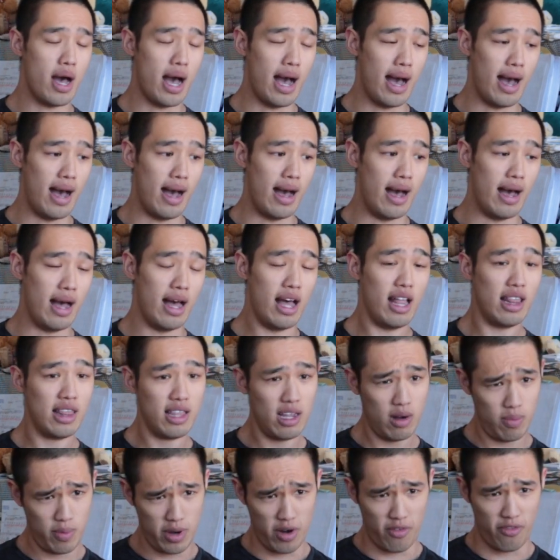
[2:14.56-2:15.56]
a
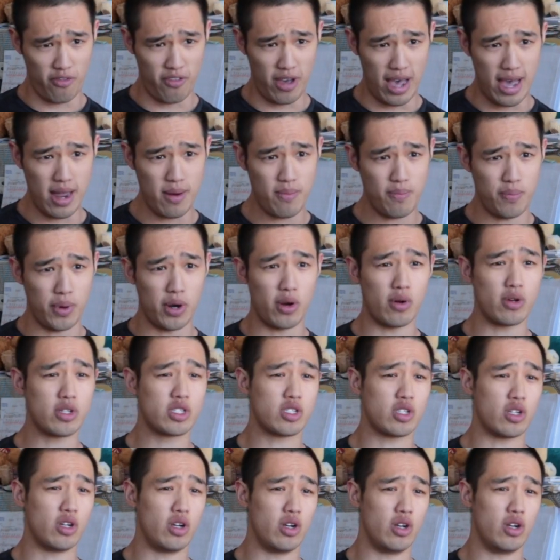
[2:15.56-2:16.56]
little bit of fat, but
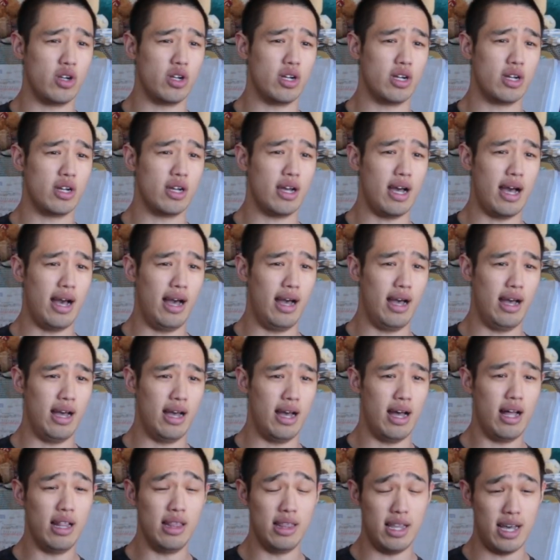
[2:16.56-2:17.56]
also
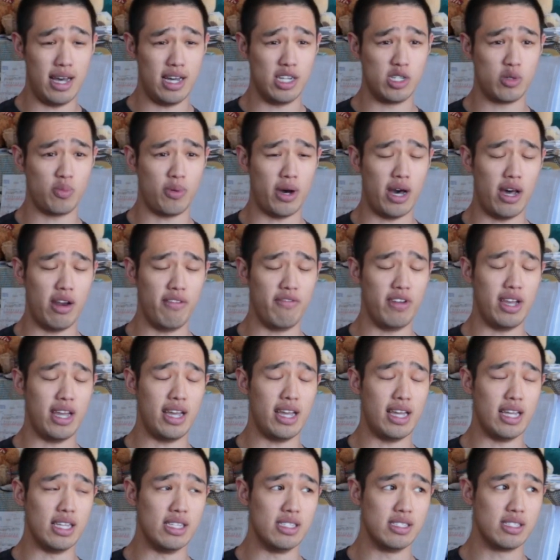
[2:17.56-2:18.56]
a large part of
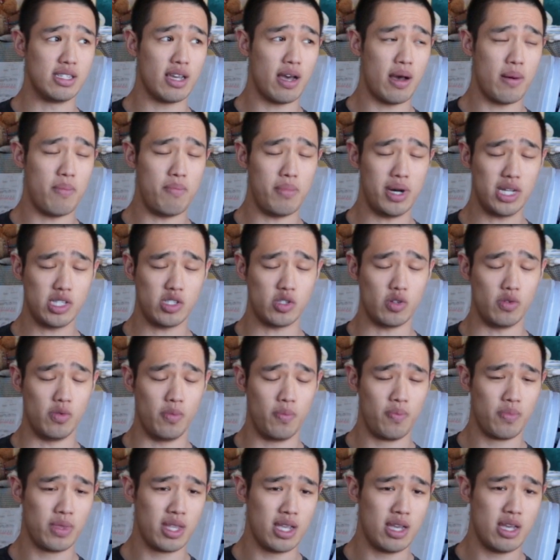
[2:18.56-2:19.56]
it is muscle,
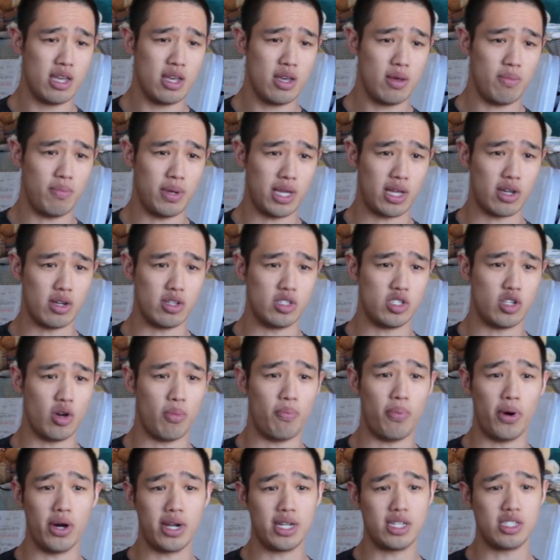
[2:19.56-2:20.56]
because your
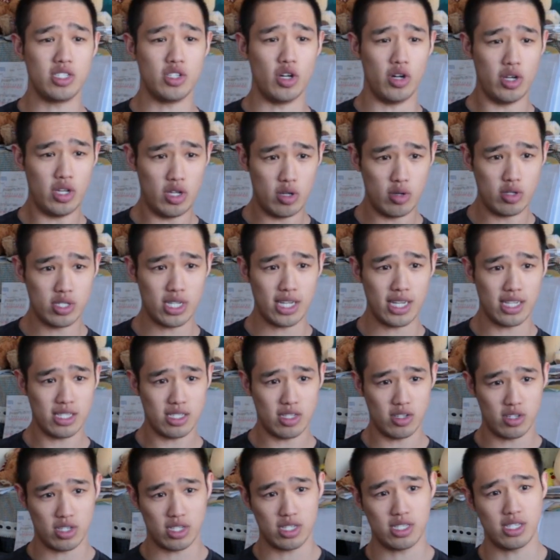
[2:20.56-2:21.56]
body's not using it.
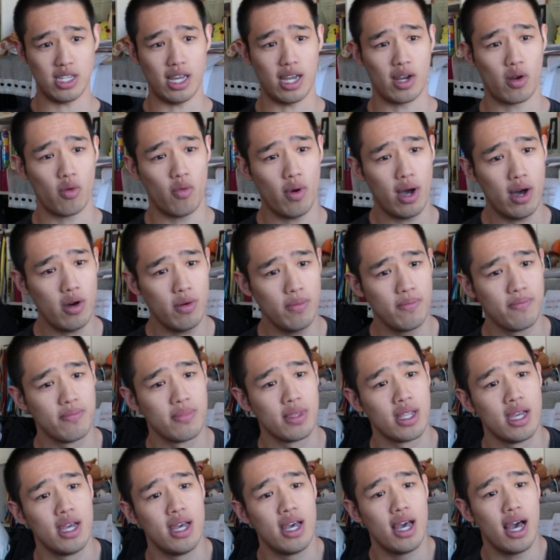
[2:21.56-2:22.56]
So it's just like, well,
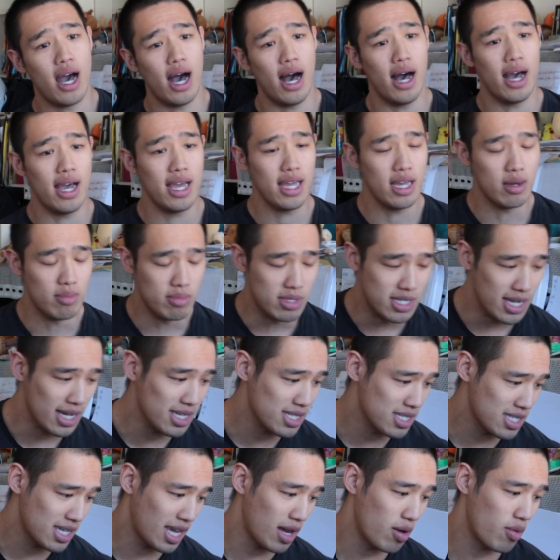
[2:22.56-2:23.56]
I am
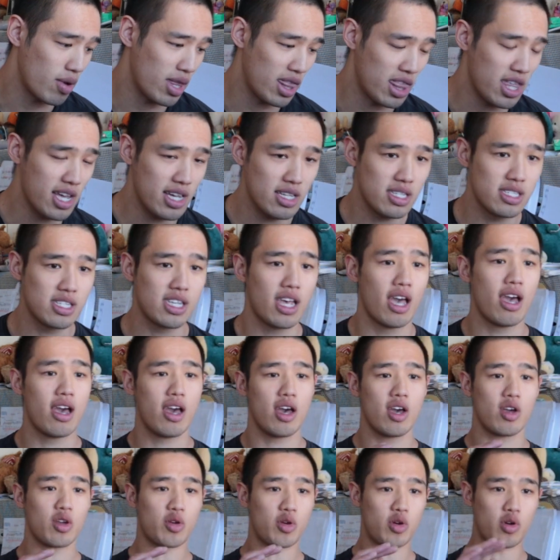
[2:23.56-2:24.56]
done ski with this,
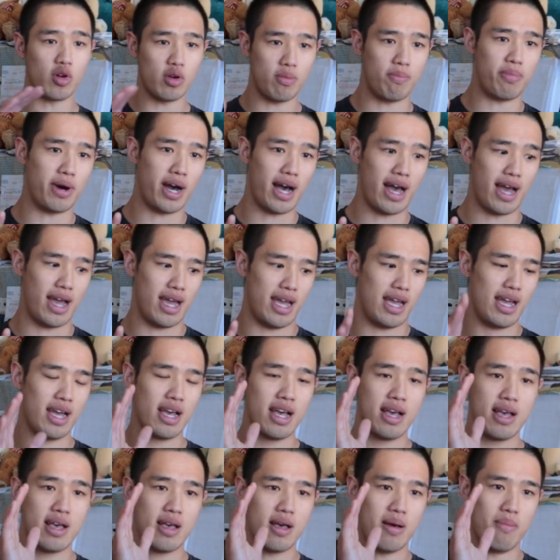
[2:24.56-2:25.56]
goodbye
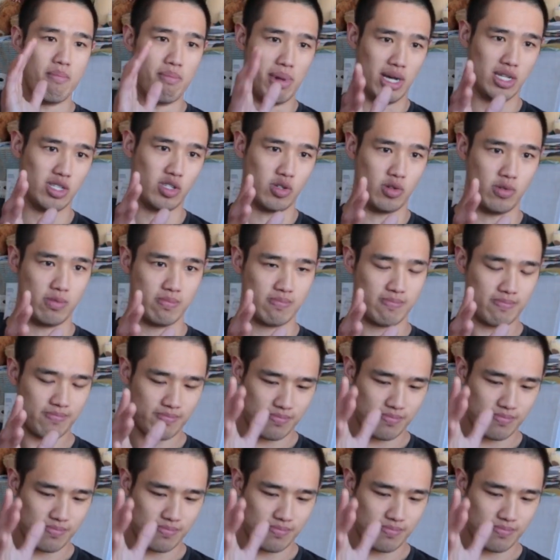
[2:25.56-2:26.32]
muscle.